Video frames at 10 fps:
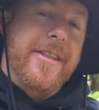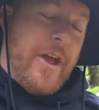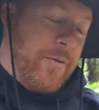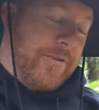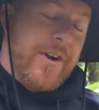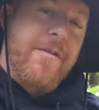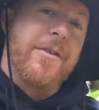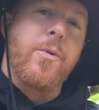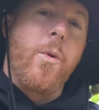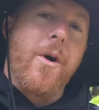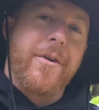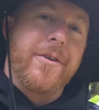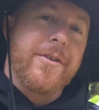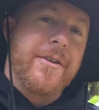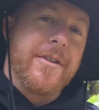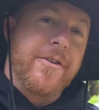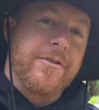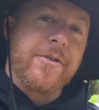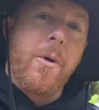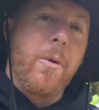It was covered in water.
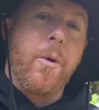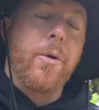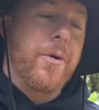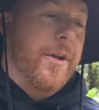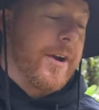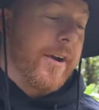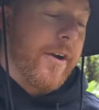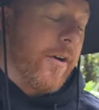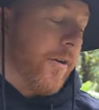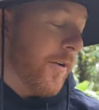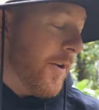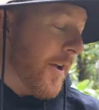There's no oil in it at all.